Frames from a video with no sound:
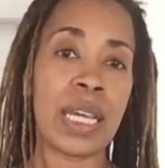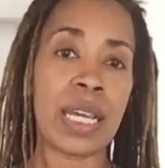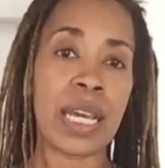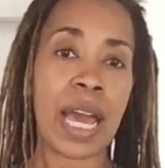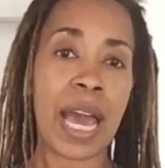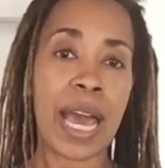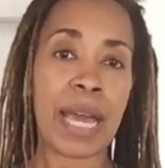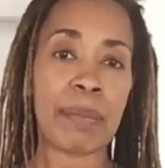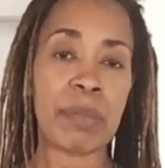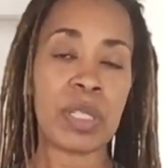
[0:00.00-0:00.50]

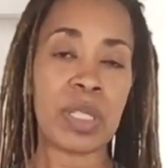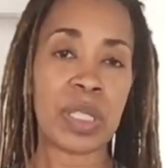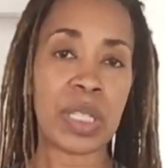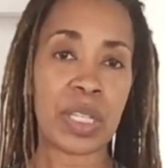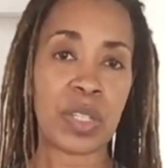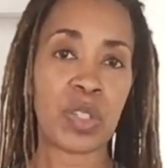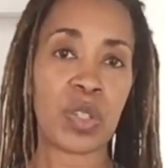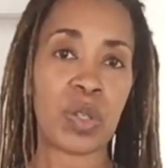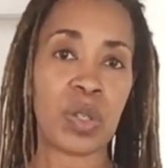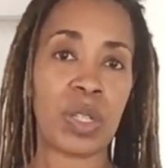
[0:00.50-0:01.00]
I'm
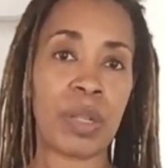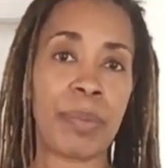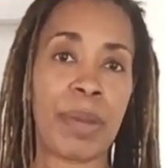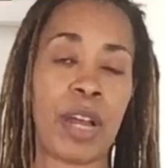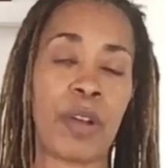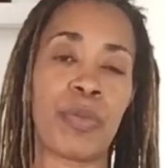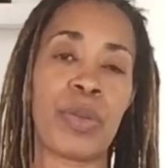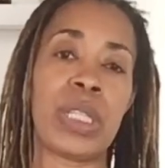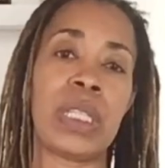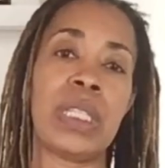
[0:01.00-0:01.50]
intentional
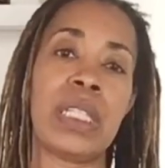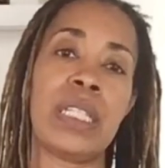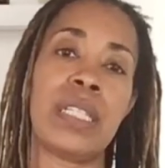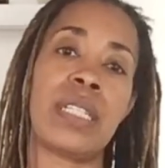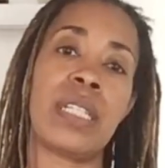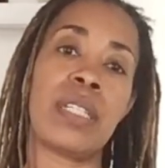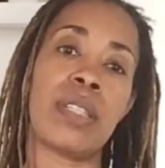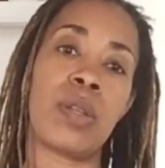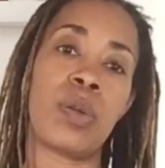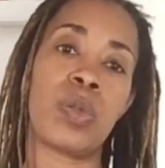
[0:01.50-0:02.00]
about
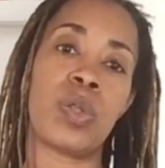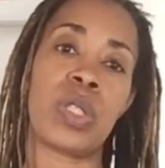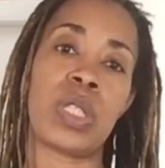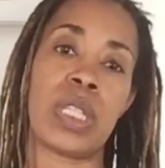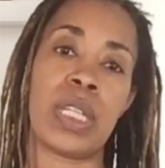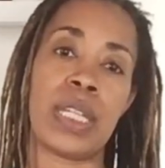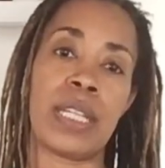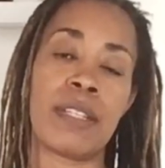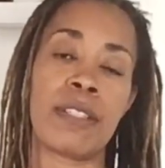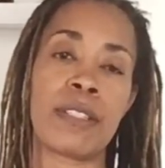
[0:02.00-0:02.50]
releasing those
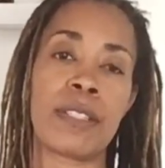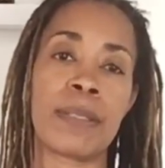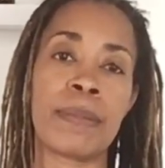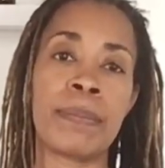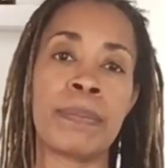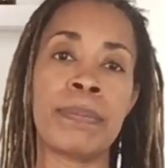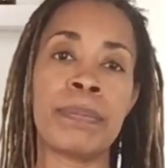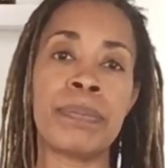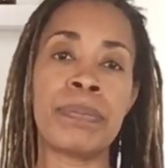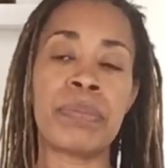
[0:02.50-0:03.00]
things.
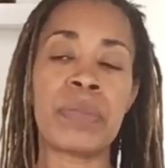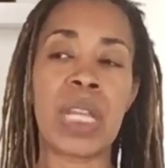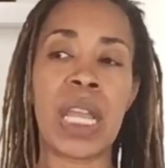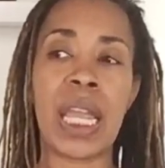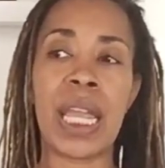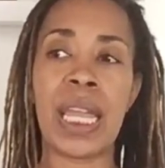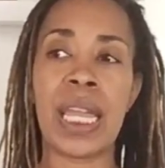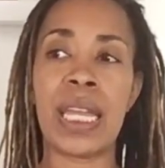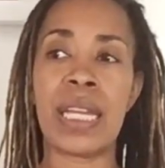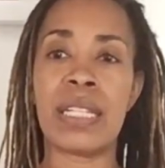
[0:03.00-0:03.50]

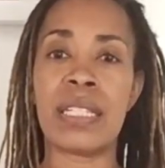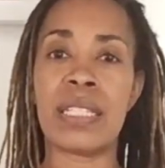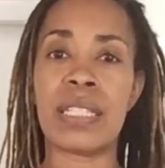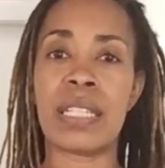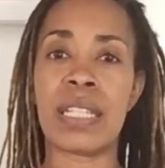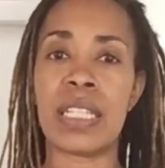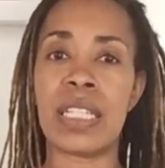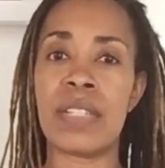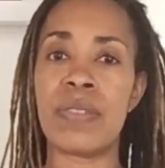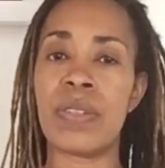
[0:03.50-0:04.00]
And
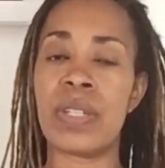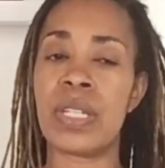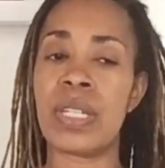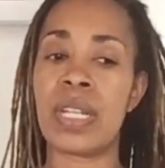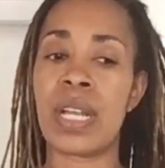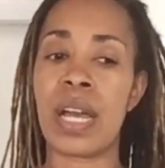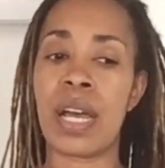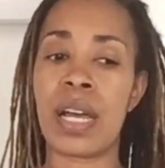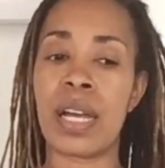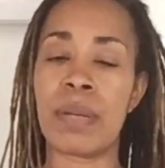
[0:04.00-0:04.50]
even
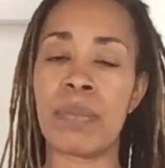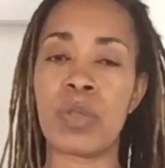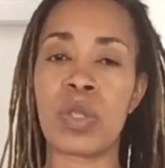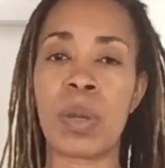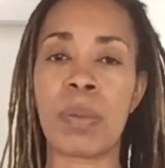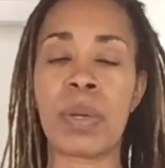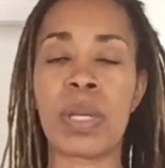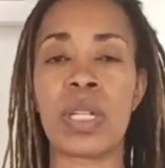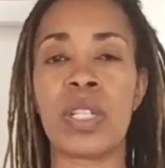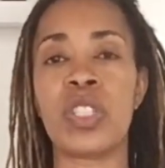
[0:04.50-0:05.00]
so
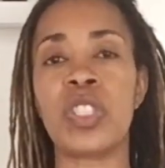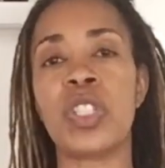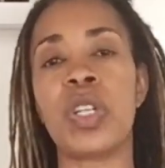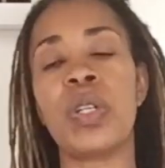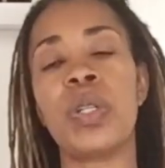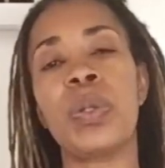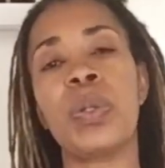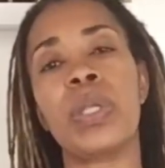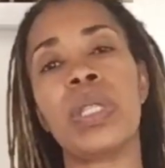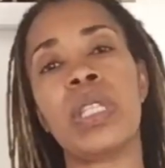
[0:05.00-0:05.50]
I'm going to show
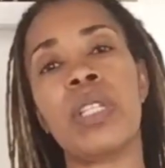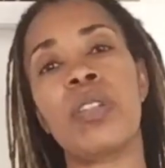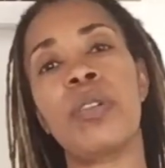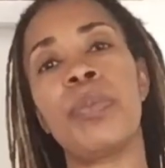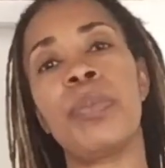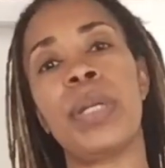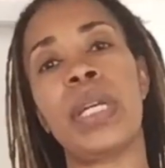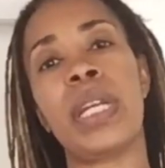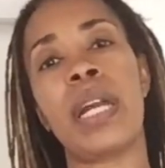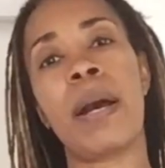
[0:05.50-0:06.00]
you a little
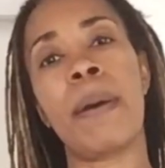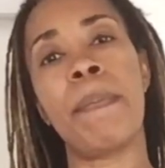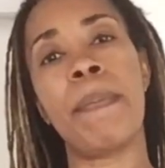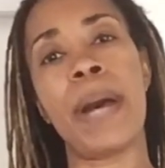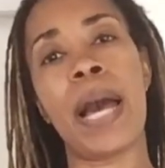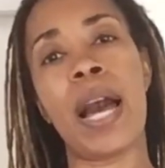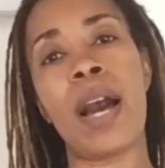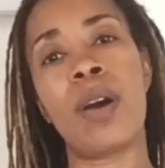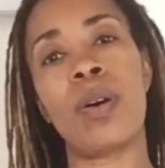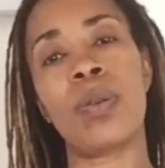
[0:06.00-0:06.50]
bit
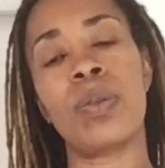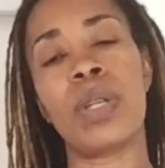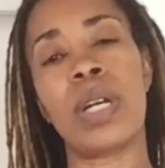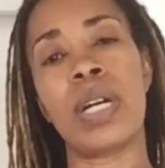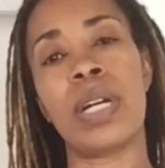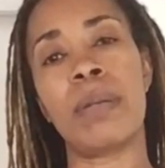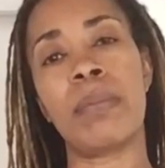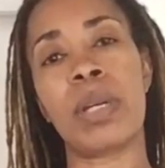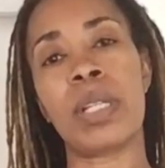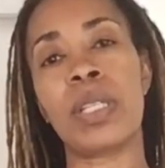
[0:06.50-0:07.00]
about
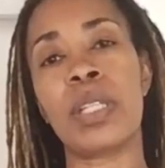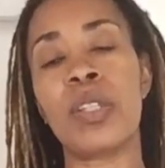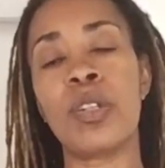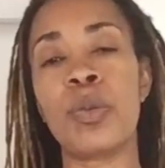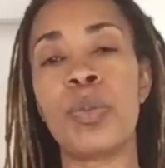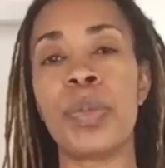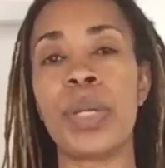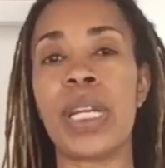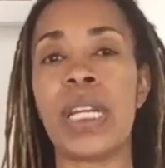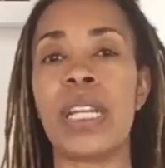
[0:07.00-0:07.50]
a little
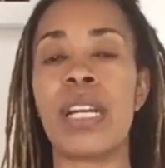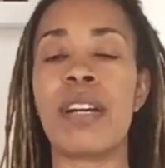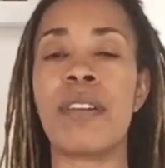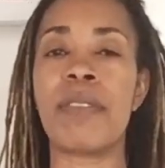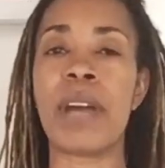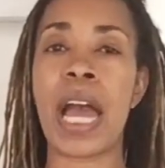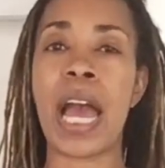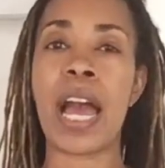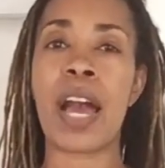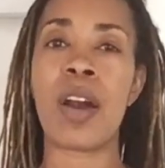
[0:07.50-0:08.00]
bit of
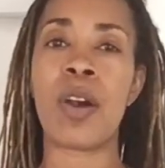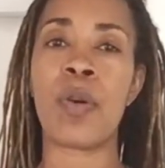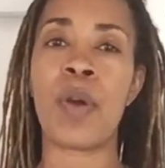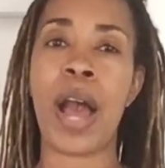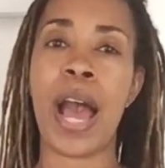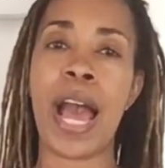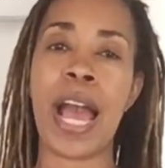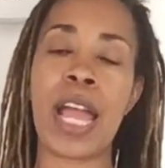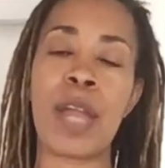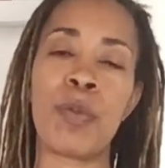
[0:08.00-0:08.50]
how
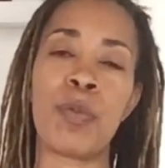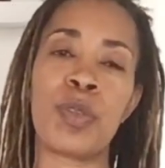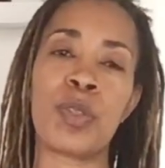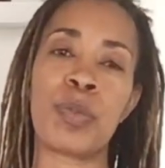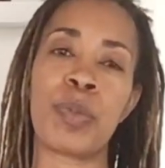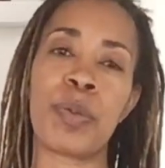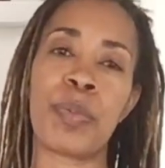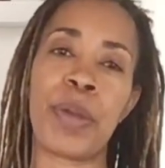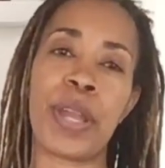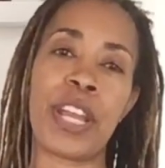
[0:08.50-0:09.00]
I was
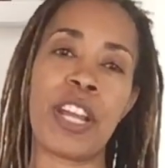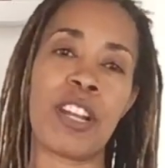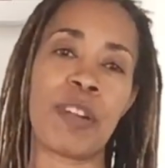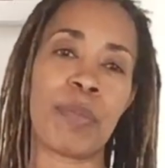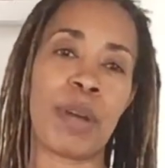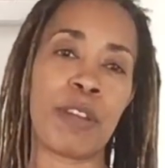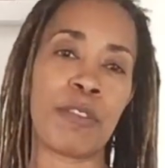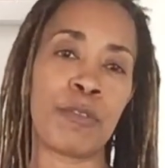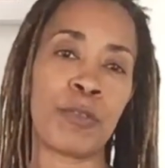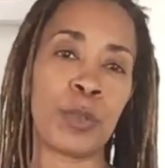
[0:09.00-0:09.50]
preparing
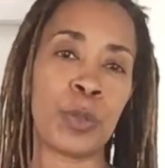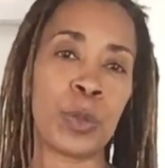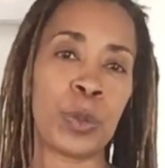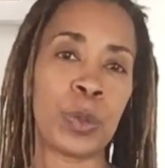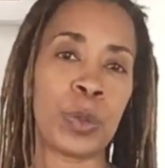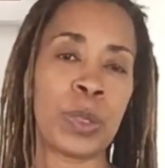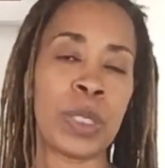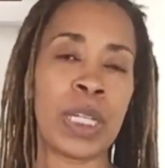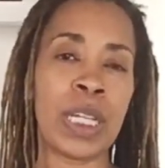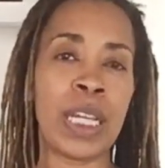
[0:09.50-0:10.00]
my
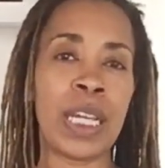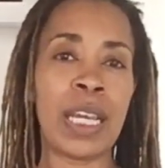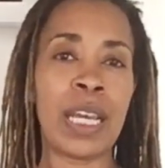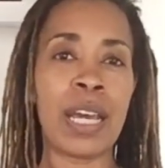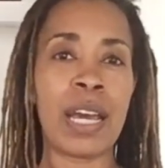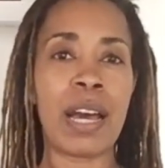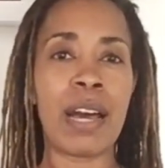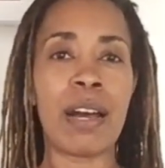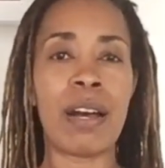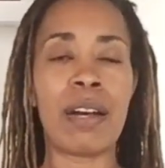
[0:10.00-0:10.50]
food.
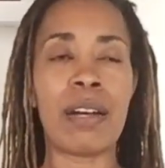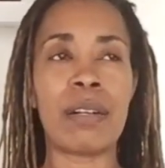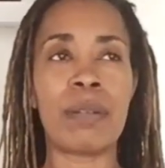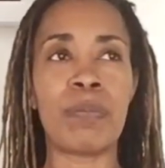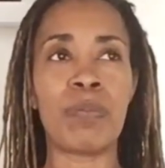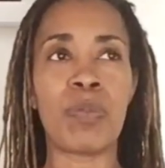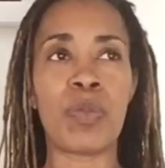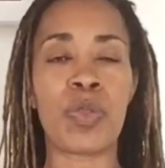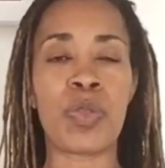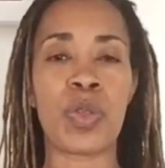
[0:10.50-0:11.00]

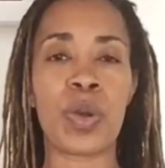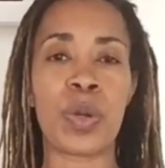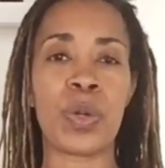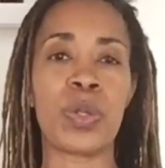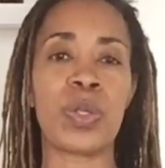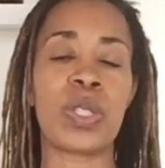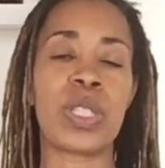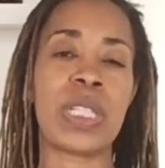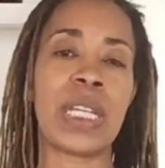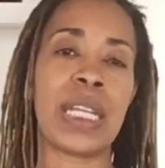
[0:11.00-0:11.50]

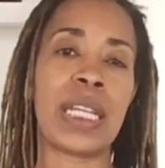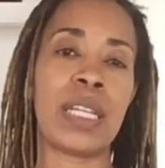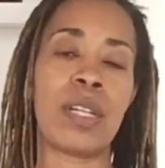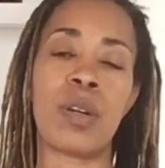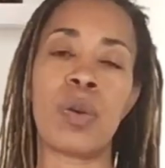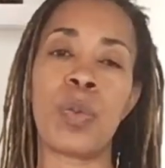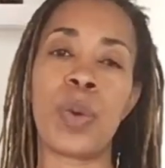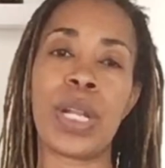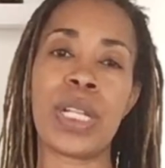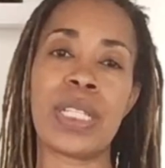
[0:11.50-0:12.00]
Thursday or
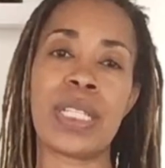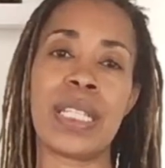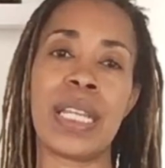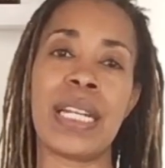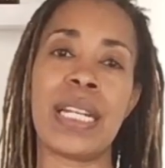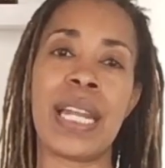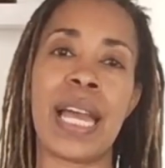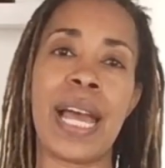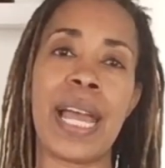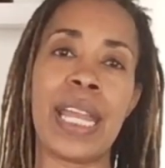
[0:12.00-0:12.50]
Wednesday
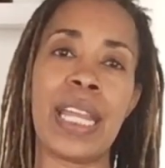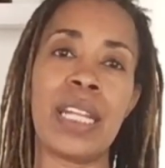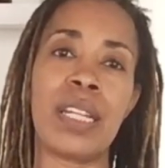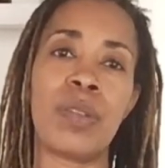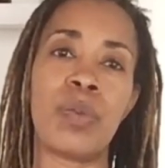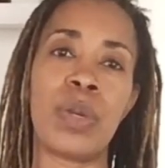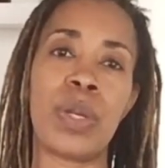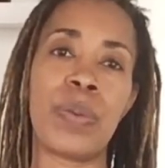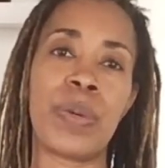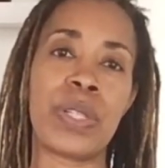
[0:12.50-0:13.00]
night,
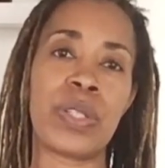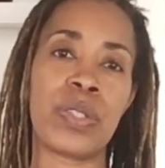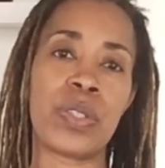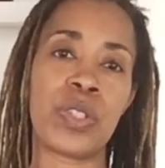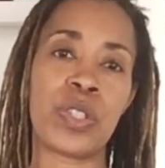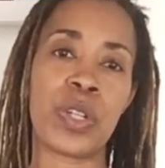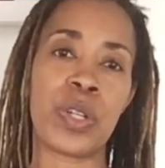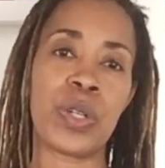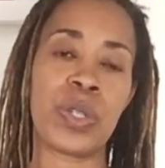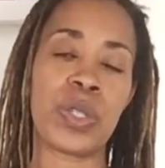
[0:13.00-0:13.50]
we went to
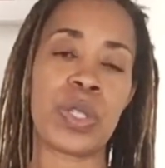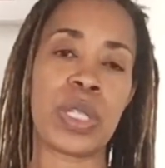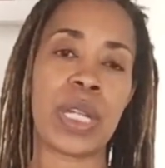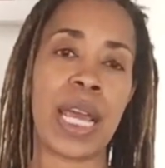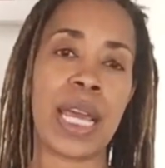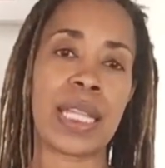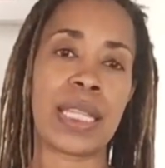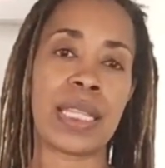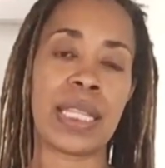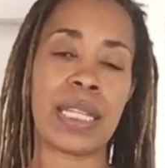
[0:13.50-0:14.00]
church and
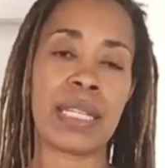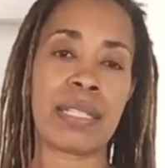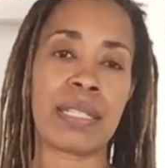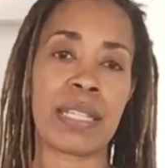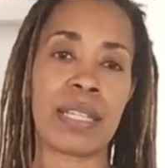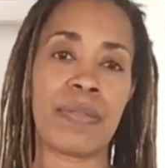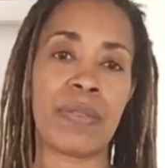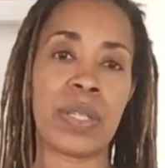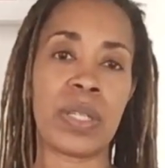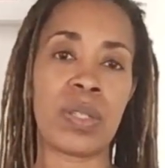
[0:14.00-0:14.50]
had
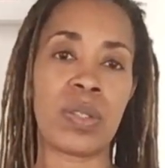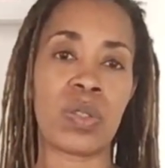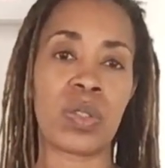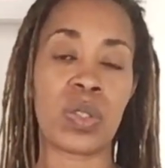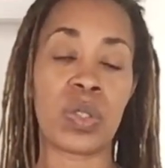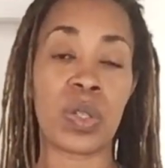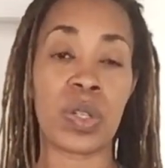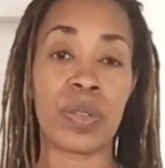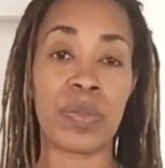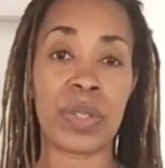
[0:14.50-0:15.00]
Thanksgiving
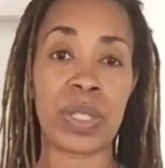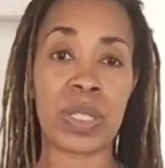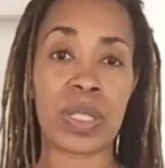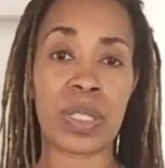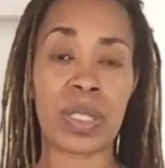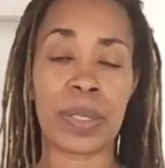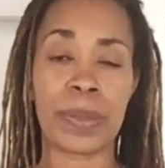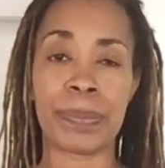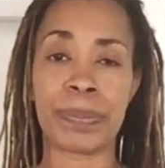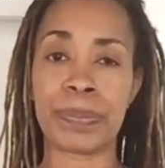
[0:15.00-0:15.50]
service,